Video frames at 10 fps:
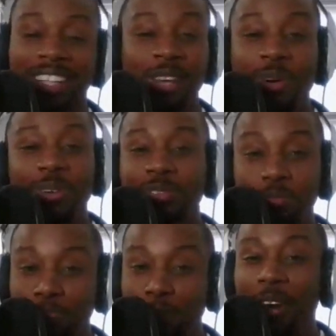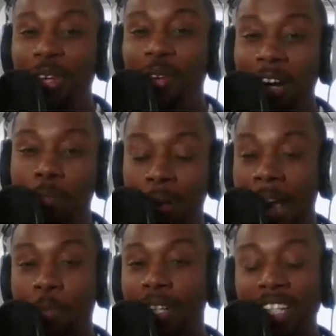They won't mail you a
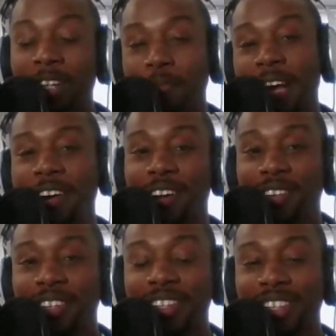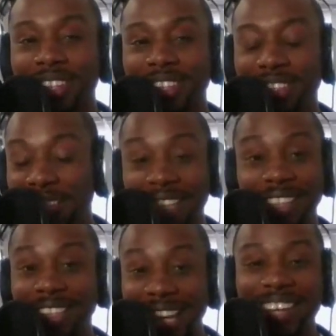pamphlet in the mail
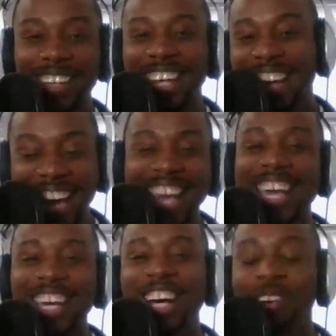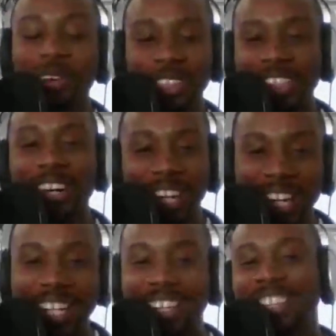to tell you, like, hey, won't you go
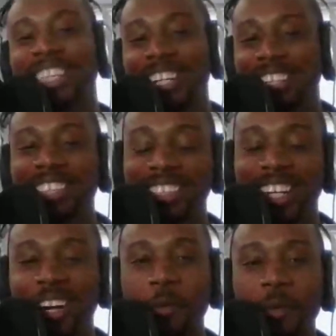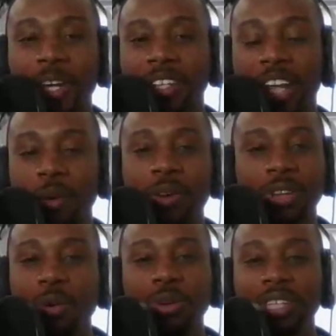here and check this out? They
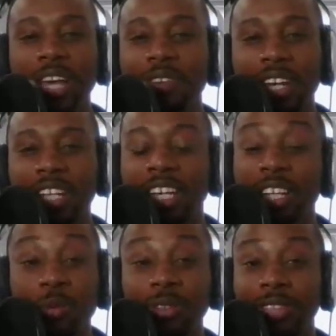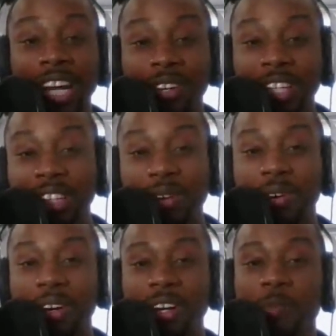won't give you anything. They won't knock on your
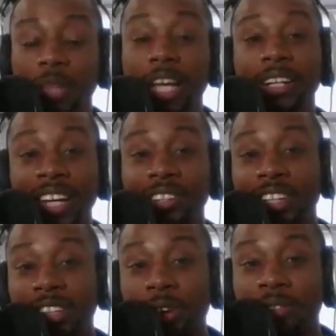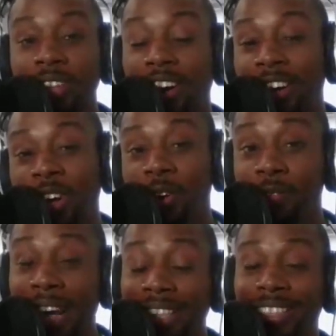door. They'll knock on your door for
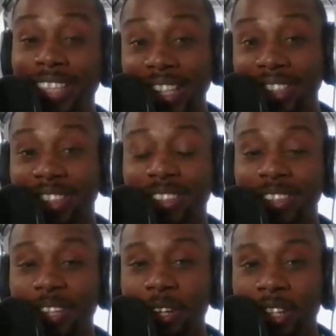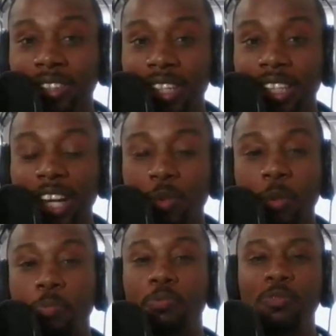doggone vaccinations. They
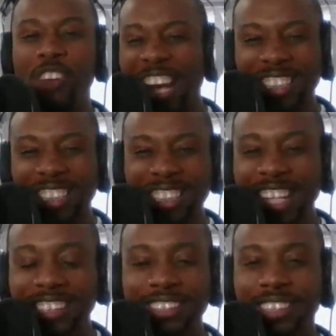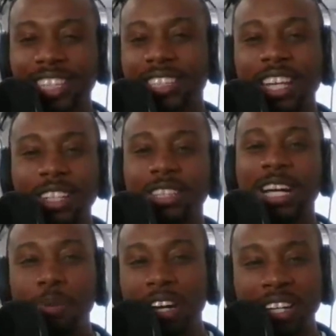will vaccination. They're
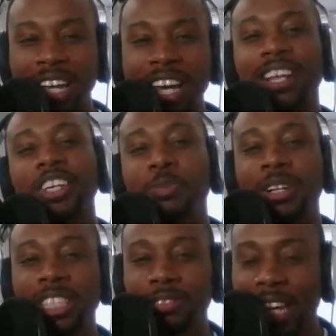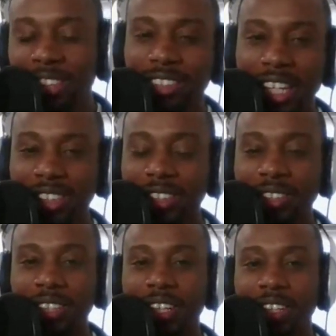bugging the hell out of you about these
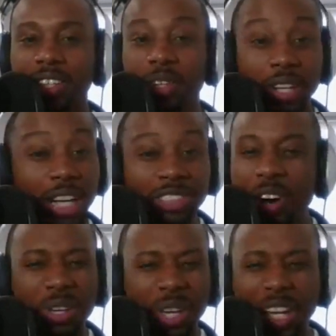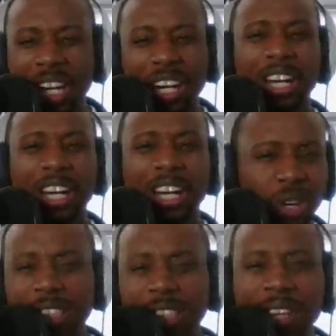vaccinations. That's all you hear. Go
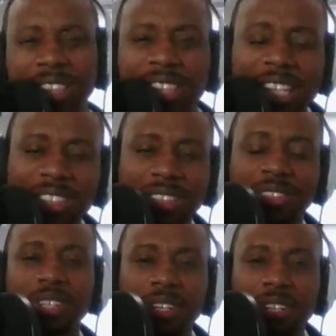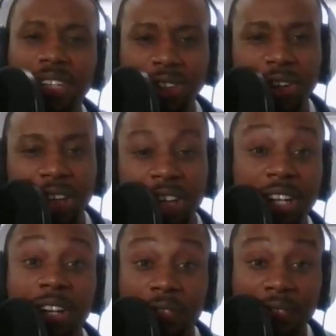get your vaccinations. That's all you
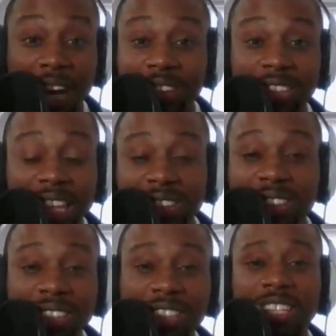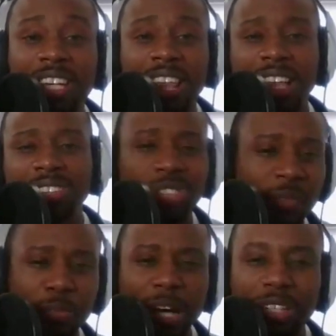hear. Vaccinations and
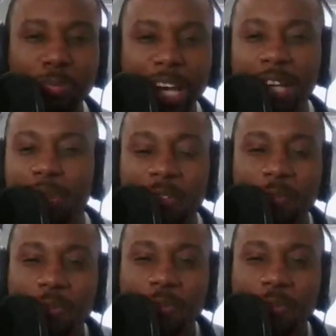stuff about the baby.